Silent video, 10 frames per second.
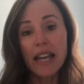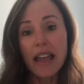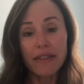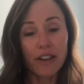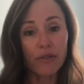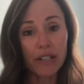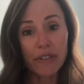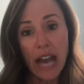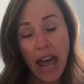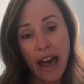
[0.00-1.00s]
They don't even
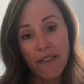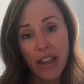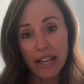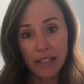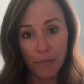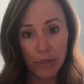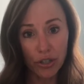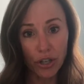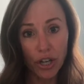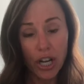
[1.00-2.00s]
have a
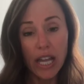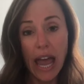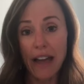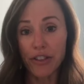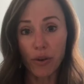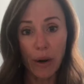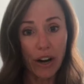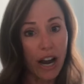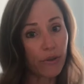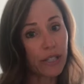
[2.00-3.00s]
dumpster at their
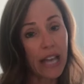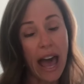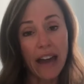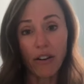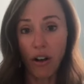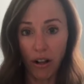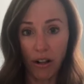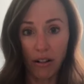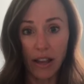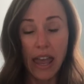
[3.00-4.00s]
warehouse at all.